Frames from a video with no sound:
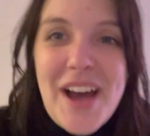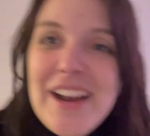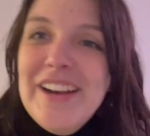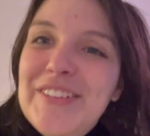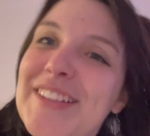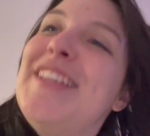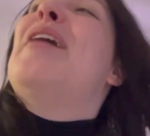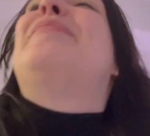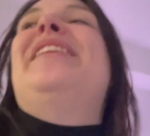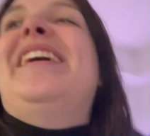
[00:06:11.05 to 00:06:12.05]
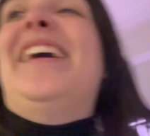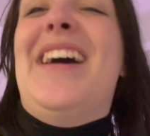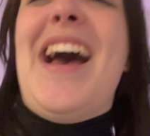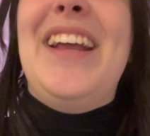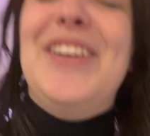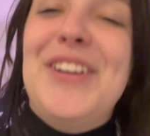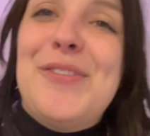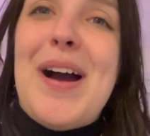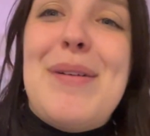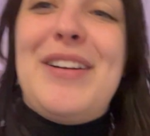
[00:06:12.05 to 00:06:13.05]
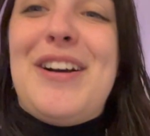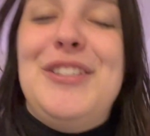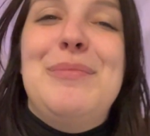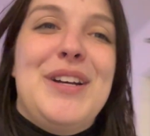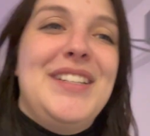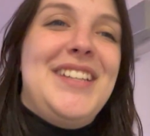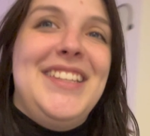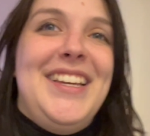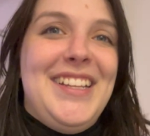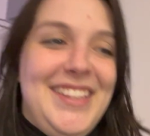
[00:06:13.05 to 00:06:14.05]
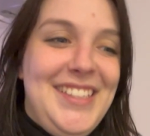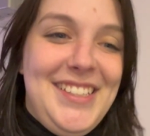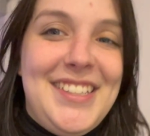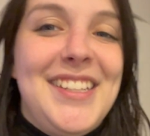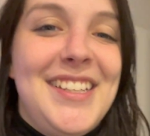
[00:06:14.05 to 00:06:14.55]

I don't know what's happening. I don't know why my costume's not done yet. This is